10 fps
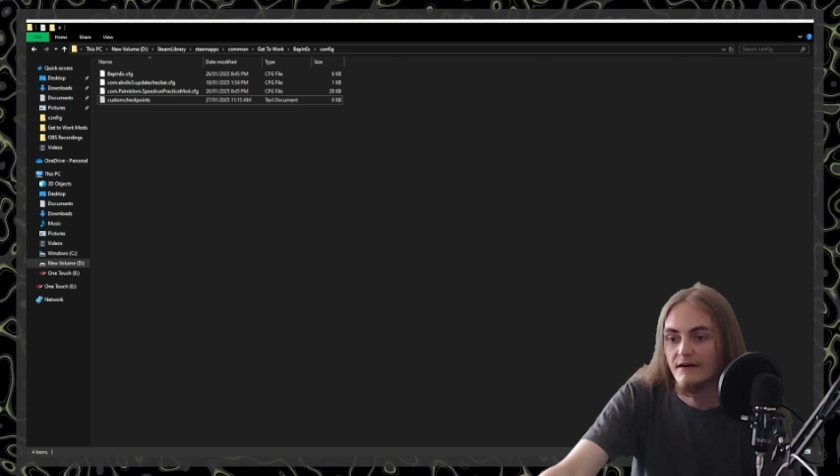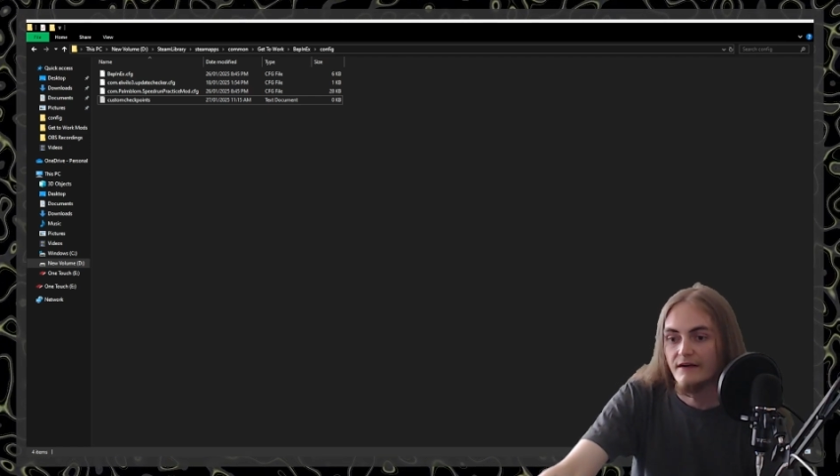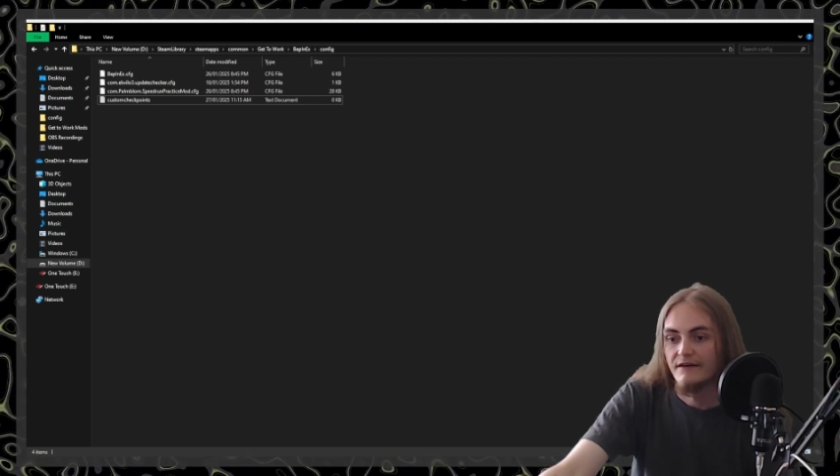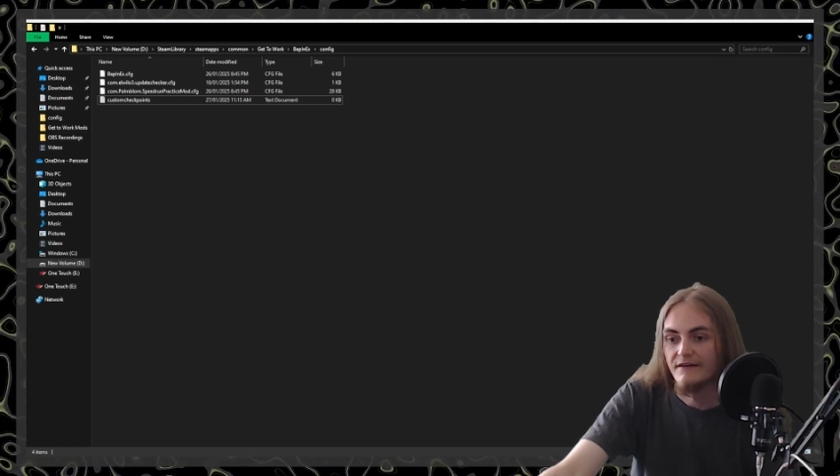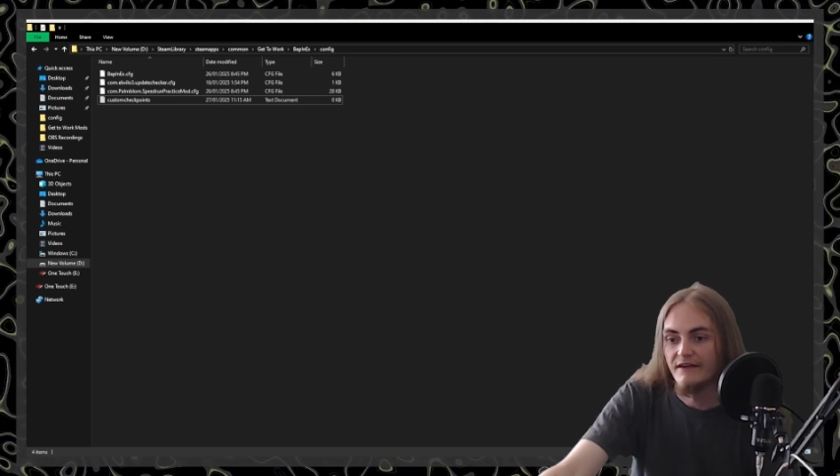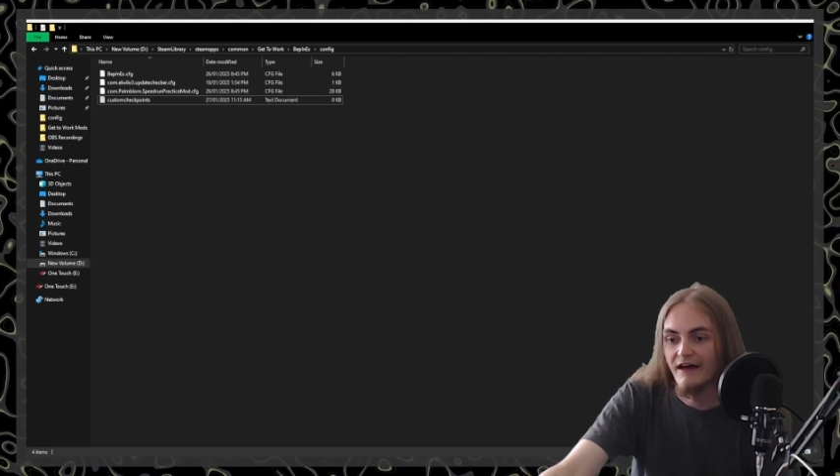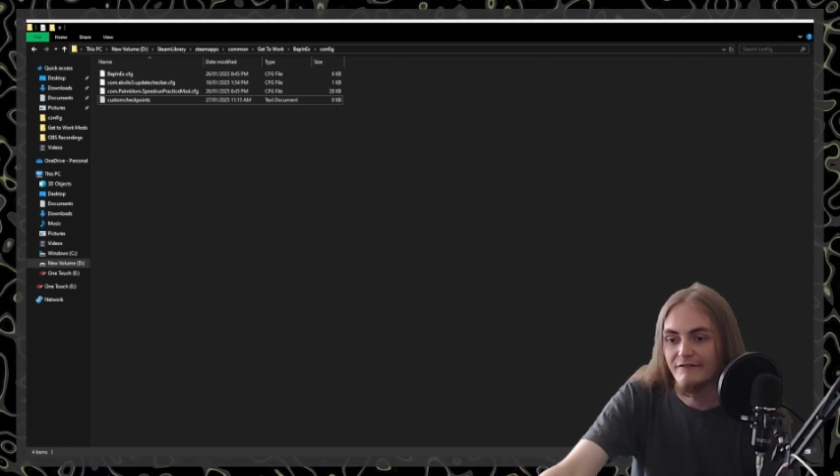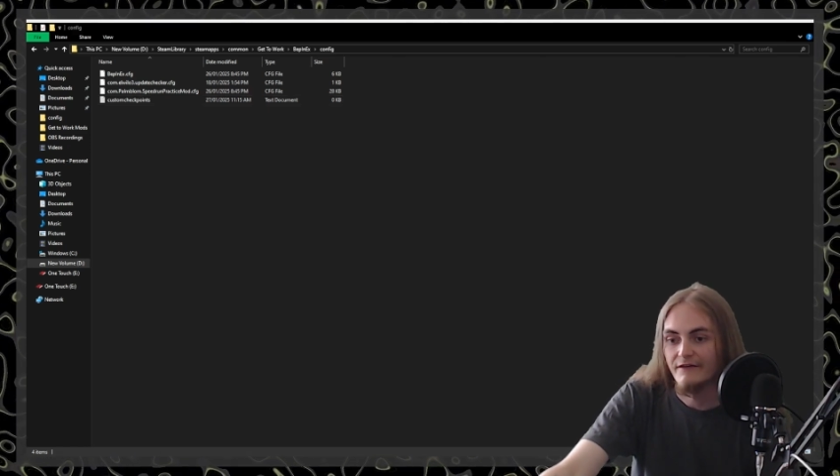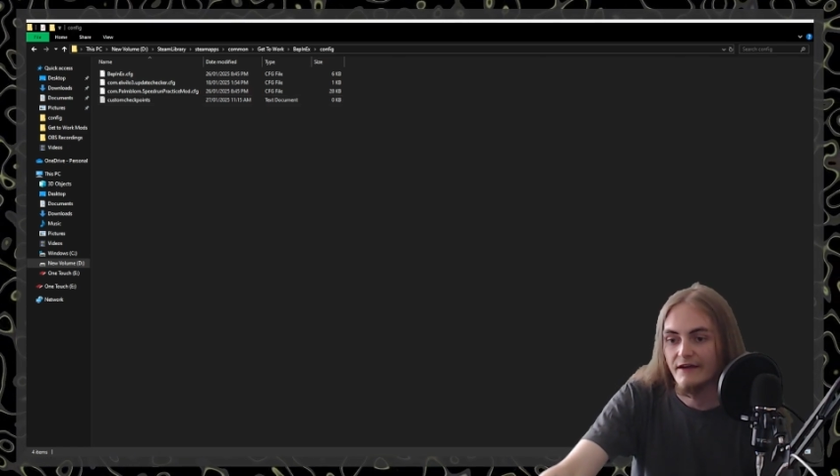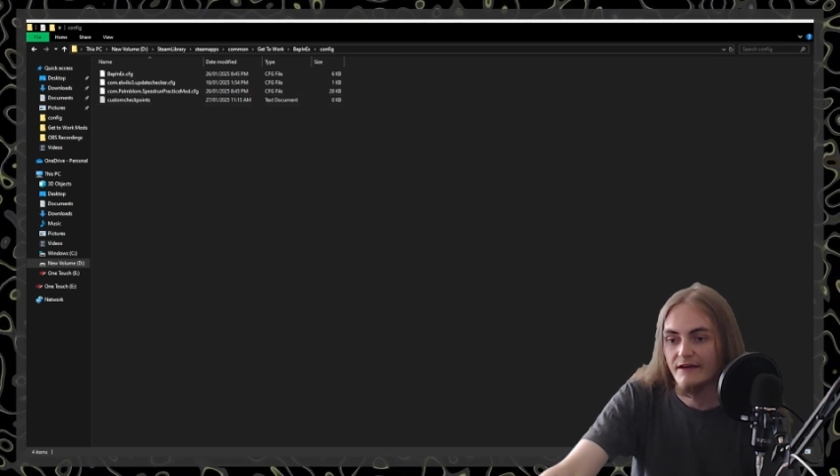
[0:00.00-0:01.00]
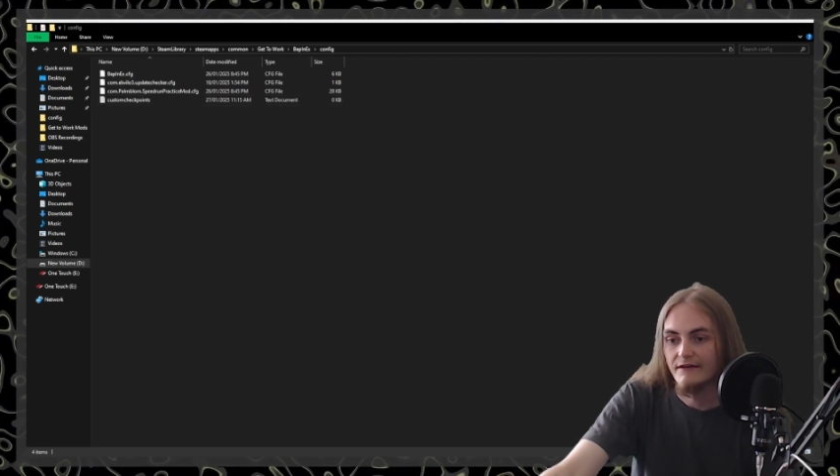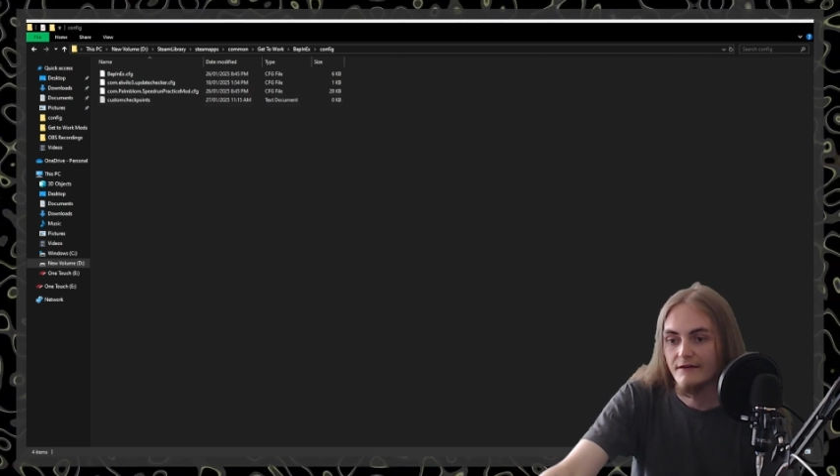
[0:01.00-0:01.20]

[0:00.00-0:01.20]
navigate